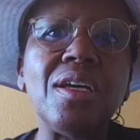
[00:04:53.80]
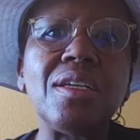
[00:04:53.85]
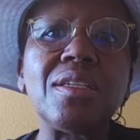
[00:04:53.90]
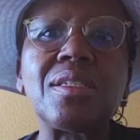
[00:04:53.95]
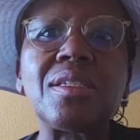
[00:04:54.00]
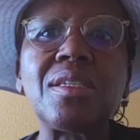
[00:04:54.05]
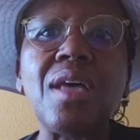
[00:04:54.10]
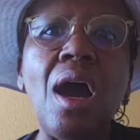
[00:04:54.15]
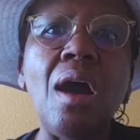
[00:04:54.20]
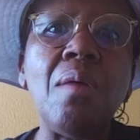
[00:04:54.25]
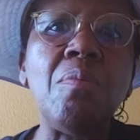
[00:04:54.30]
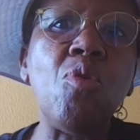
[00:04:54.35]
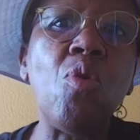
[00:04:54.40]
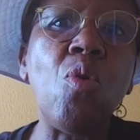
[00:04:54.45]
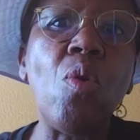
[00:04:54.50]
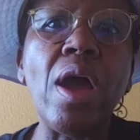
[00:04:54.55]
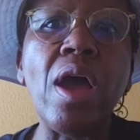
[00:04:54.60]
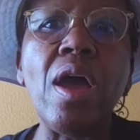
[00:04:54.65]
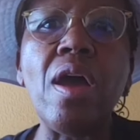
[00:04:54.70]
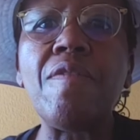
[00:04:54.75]
some
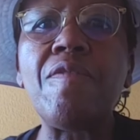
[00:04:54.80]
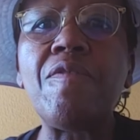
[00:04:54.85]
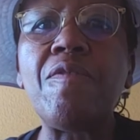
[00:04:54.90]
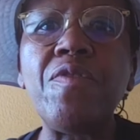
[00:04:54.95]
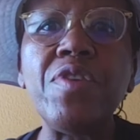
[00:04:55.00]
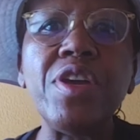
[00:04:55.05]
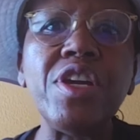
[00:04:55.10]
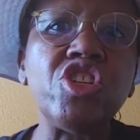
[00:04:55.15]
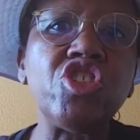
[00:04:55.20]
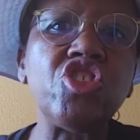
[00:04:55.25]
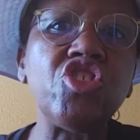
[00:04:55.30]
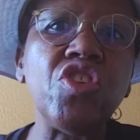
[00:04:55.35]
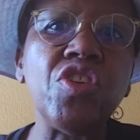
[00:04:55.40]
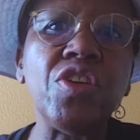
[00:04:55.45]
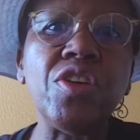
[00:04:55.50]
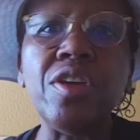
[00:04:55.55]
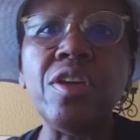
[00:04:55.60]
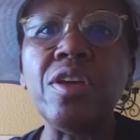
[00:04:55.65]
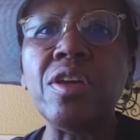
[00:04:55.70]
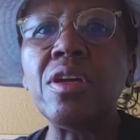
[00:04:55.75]
were
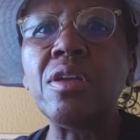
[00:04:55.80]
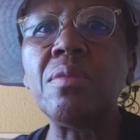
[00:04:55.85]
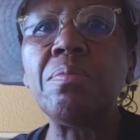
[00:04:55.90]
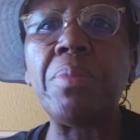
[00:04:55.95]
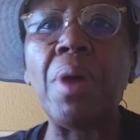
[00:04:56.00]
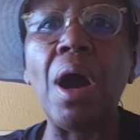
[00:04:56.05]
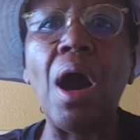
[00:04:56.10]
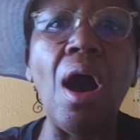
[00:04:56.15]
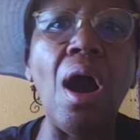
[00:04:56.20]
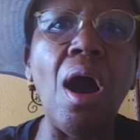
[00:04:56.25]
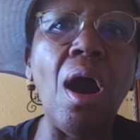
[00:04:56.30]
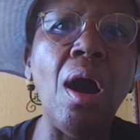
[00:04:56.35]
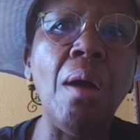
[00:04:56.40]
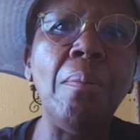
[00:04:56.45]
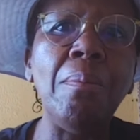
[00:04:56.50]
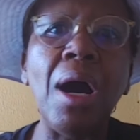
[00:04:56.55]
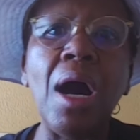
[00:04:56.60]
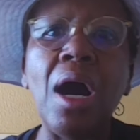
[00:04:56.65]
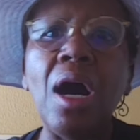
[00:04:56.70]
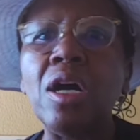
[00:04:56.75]
fishing in
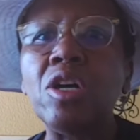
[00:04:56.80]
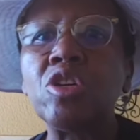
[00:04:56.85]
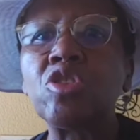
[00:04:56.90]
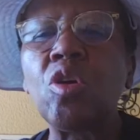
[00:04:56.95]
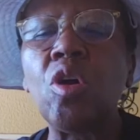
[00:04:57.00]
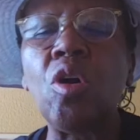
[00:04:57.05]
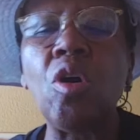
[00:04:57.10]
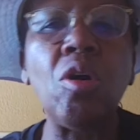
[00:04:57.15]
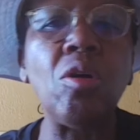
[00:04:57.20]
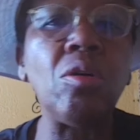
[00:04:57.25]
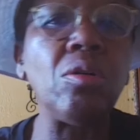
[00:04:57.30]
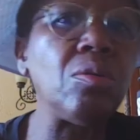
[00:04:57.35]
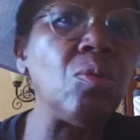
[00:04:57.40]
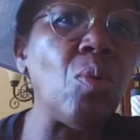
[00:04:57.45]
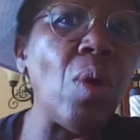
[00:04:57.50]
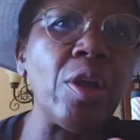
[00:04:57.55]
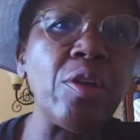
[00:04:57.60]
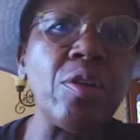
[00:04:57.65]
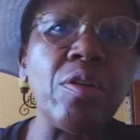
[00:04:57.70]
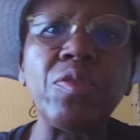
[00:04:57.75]
Bahamas or
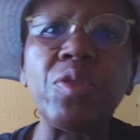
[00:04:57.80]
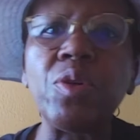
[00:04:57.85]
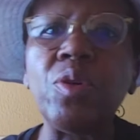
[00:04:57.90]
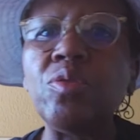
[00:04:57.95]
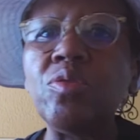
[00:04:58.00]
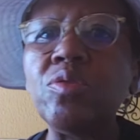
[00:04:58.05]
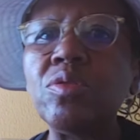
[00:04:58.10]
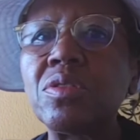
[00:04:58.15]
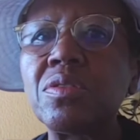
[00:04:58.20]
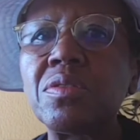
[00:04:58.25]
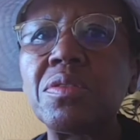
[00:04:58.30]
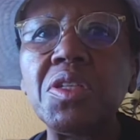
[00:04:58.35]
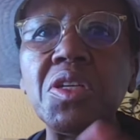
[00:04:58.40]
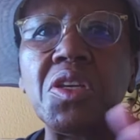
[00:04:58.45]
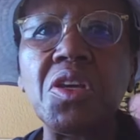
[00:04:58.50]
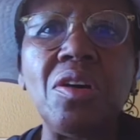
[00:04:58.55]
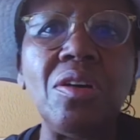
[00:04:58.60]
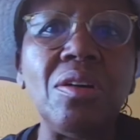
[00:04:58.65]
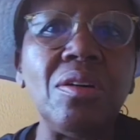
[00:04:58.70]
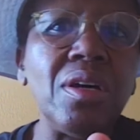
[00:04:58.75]
one of those, you
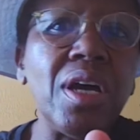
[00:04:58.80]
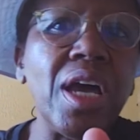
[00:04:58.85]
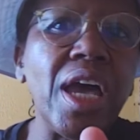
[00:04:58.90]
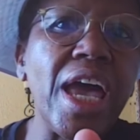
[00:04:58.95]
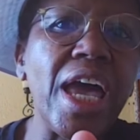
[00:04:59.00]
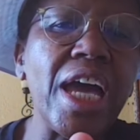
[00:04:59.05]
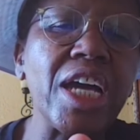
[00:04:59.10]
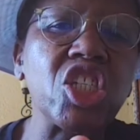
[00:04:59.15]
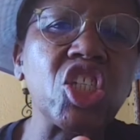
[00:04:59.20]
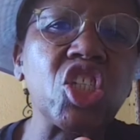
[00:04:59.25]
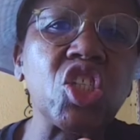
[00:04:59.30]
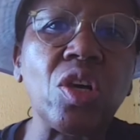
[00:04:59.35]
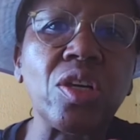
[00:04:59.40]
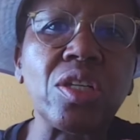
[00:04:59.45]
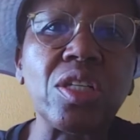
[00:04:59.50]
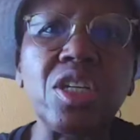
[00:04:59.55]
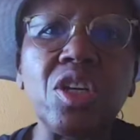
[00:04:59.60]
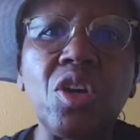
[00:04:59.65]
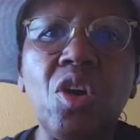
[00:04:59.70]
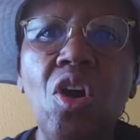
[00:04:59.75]
know,
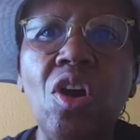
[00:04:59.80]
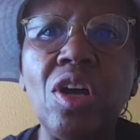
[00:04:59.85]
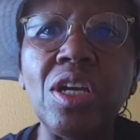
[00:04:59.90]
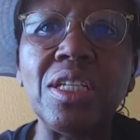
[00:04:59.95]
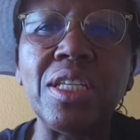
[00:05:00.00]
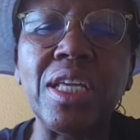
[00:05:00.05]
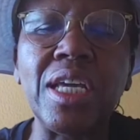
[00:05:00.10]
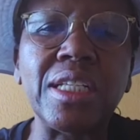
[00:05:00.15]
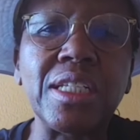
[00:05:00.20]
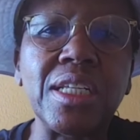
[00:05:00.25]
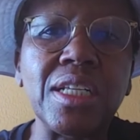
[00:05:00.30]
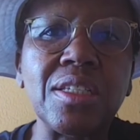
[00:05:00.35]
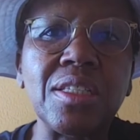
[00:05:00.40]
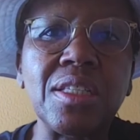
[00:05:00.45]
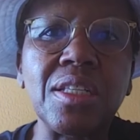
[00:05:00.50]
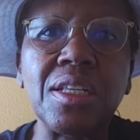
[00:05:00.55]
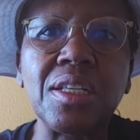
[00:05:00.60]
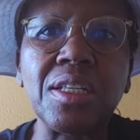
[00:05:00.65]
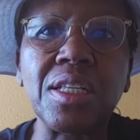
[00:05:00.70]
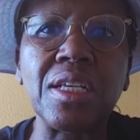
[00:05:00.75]
exotic holiday
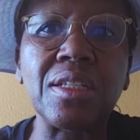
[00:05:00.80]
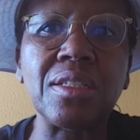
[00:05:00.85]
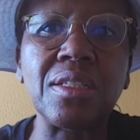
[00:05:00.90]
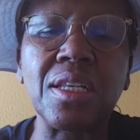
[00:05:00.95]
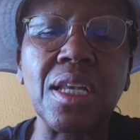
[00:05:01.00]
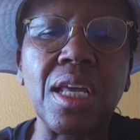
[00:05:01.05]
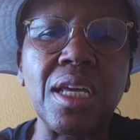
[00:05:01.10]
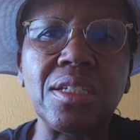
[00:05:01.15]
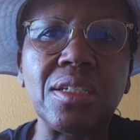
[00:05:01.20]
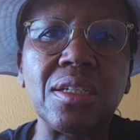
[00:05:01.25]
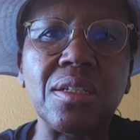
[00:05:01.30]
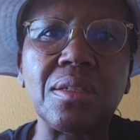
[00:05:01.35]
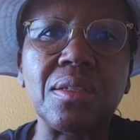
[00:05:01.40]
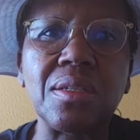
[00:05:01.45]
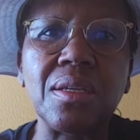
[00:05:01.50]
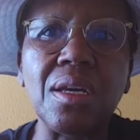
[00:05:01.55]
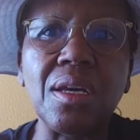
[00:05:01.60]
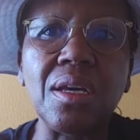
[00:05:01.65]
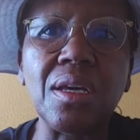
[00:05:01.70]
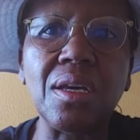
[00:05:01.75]
destinations.